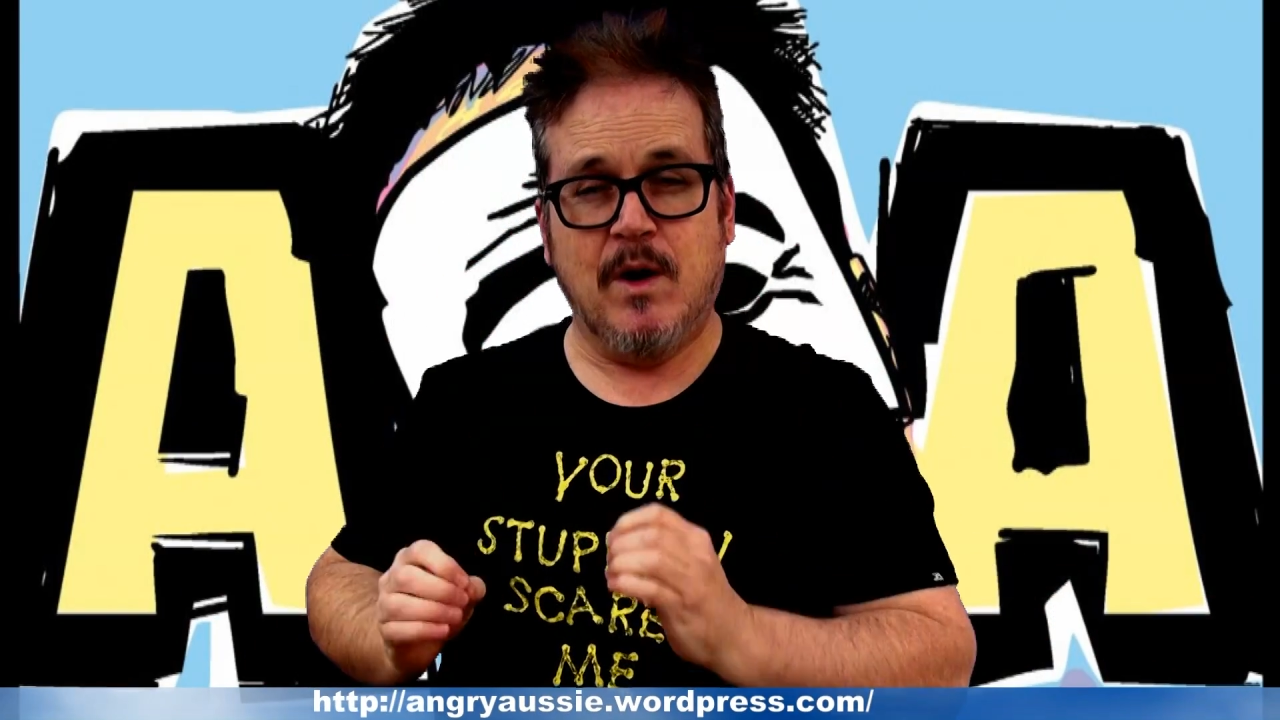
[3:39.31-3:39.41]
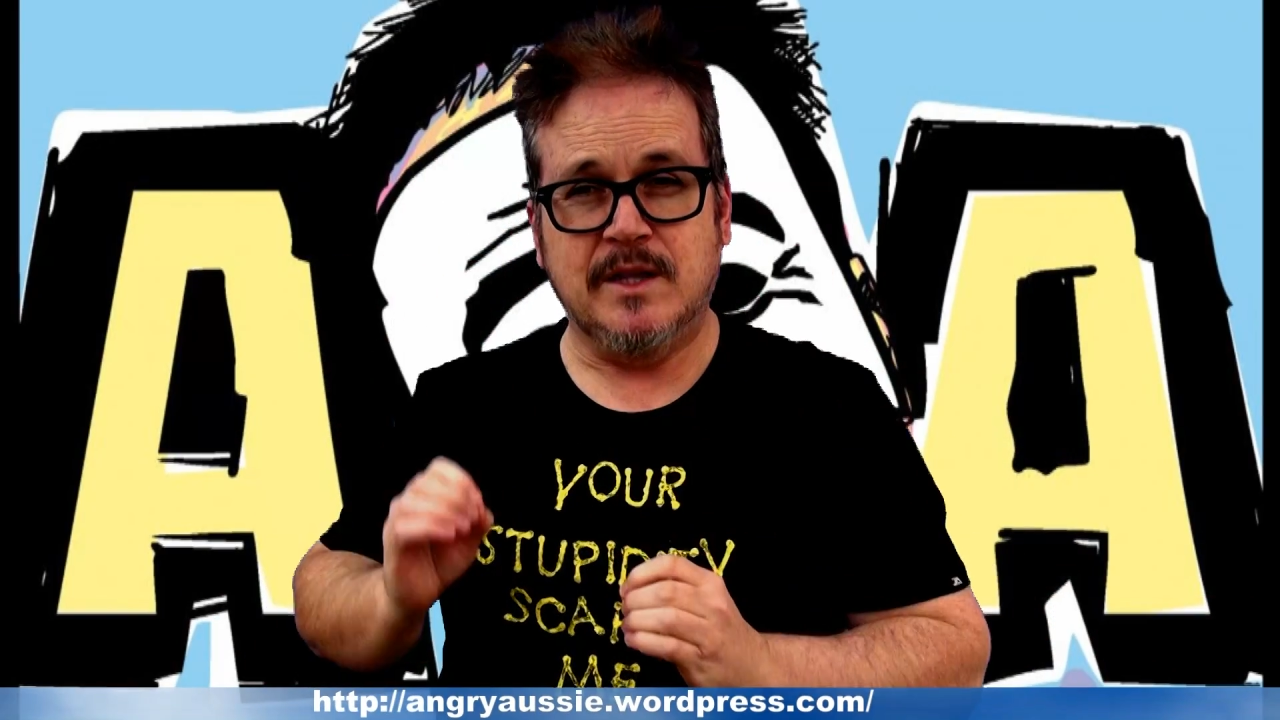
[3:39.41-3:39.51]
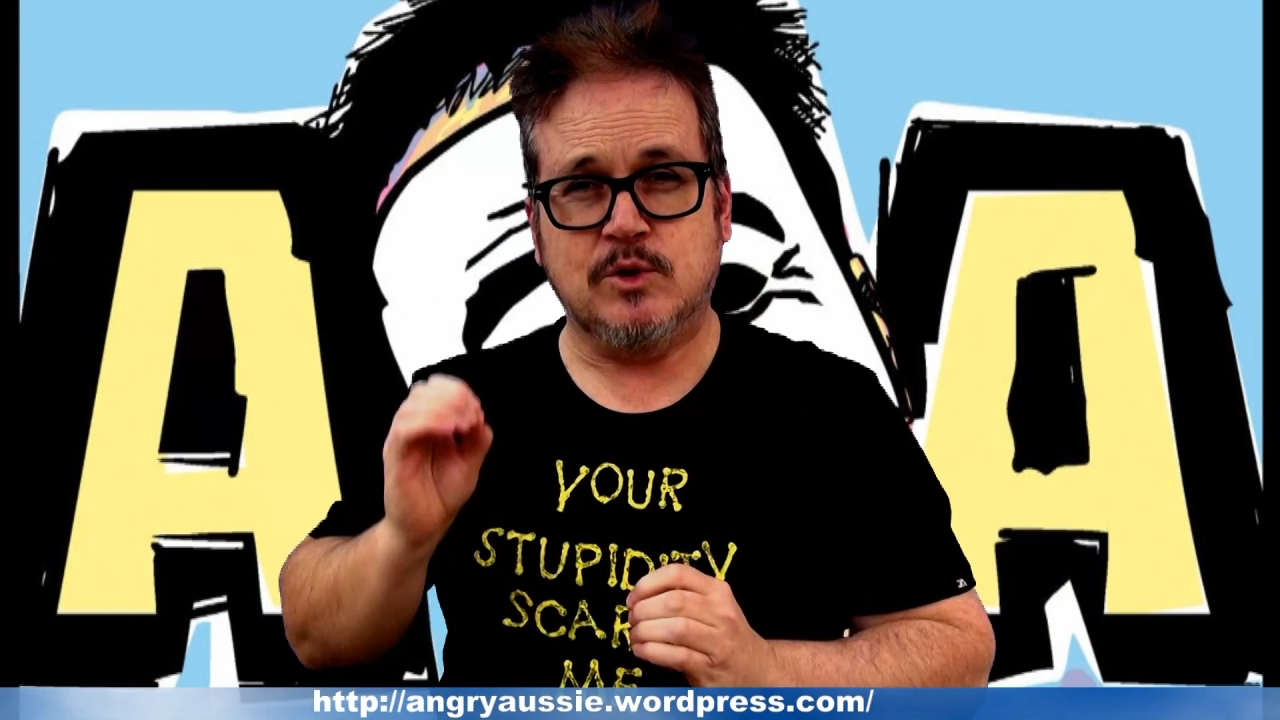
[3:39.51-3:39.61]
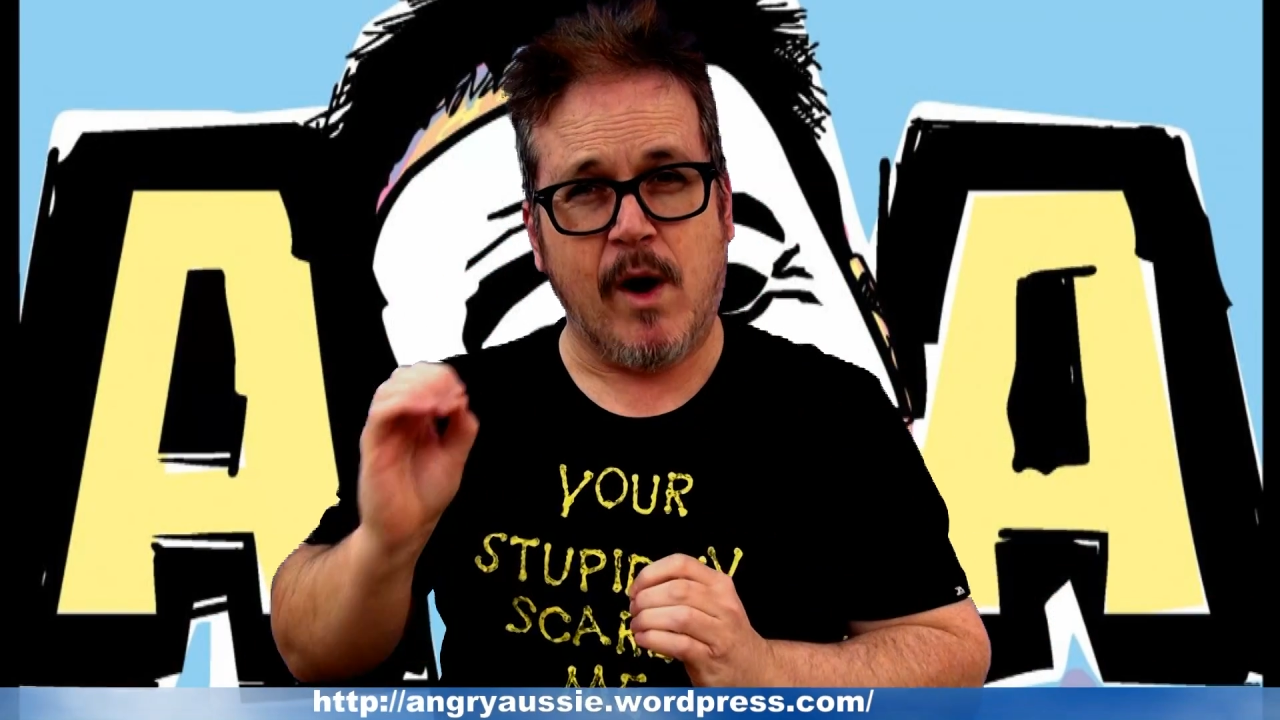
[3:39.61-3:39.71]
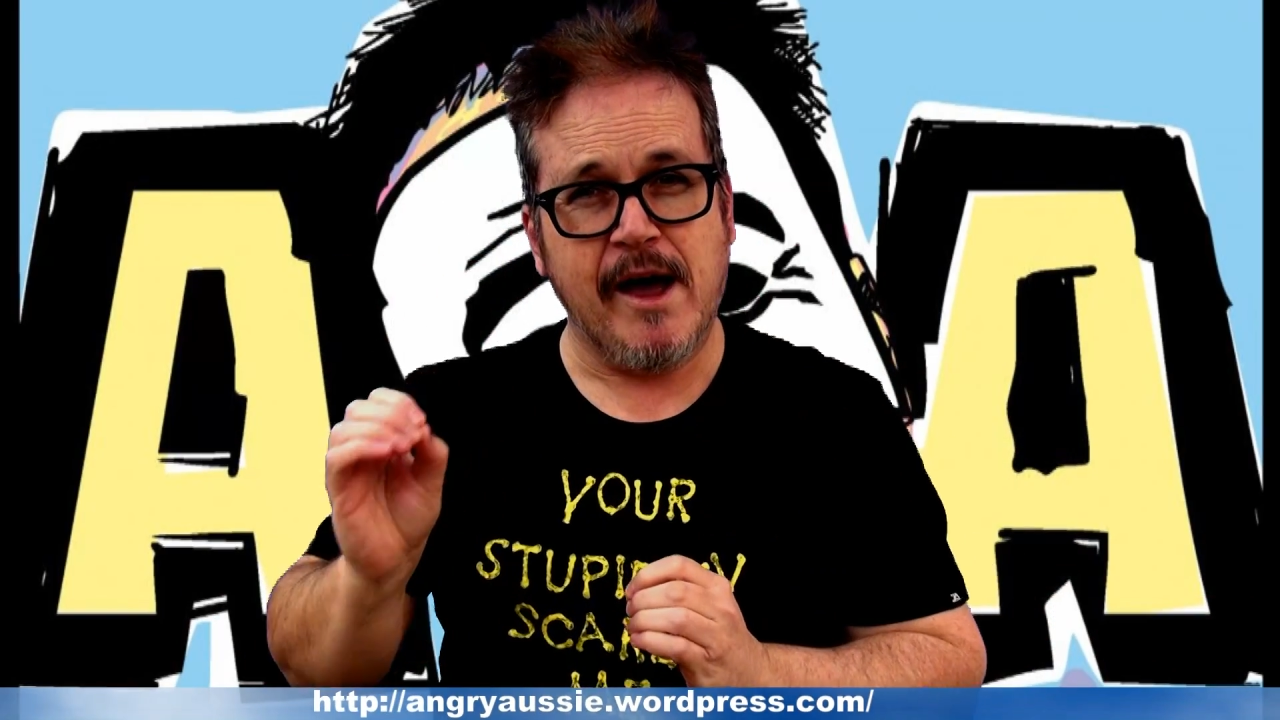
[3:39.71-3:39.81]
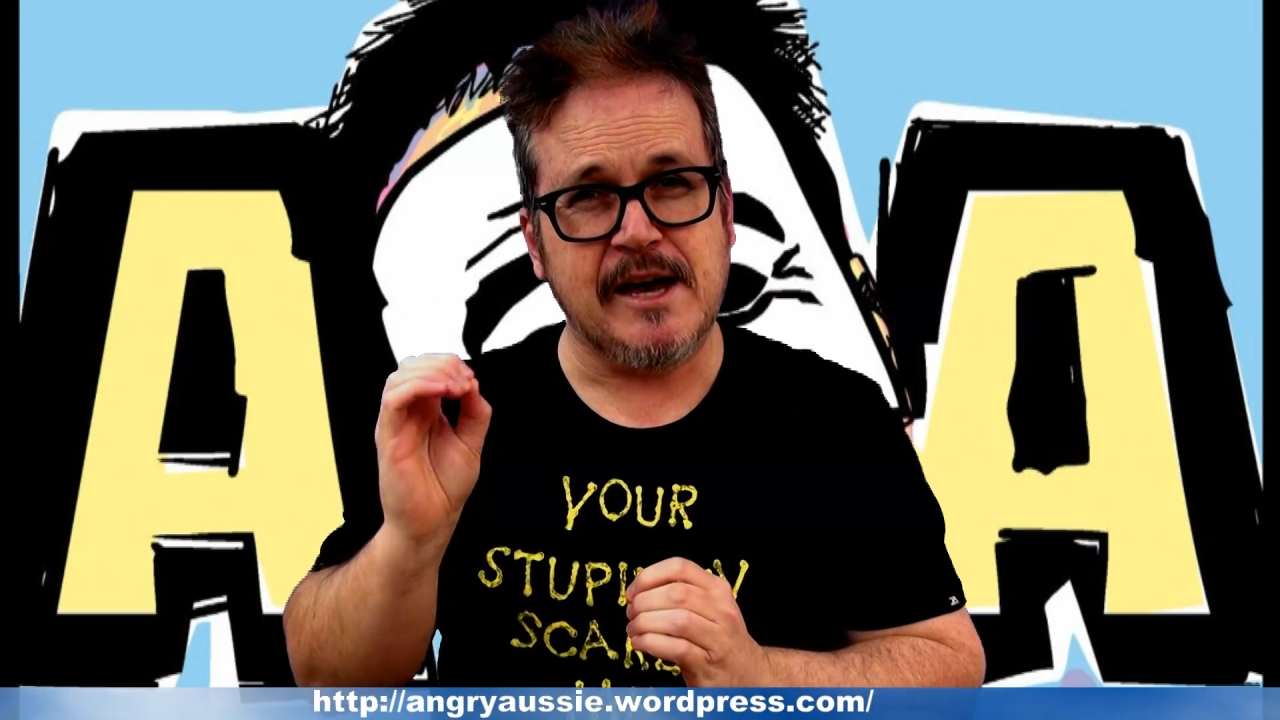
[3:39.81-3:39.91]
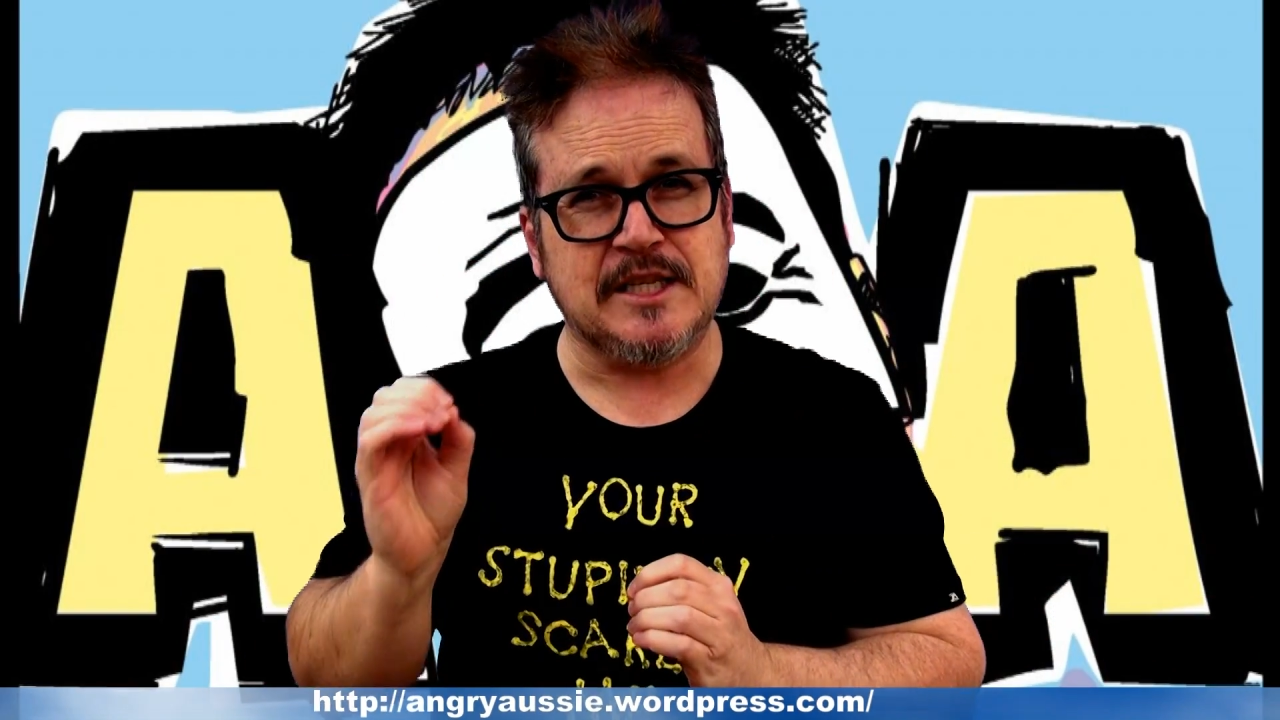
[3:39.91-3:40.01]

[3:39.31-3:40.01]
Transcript: it's why I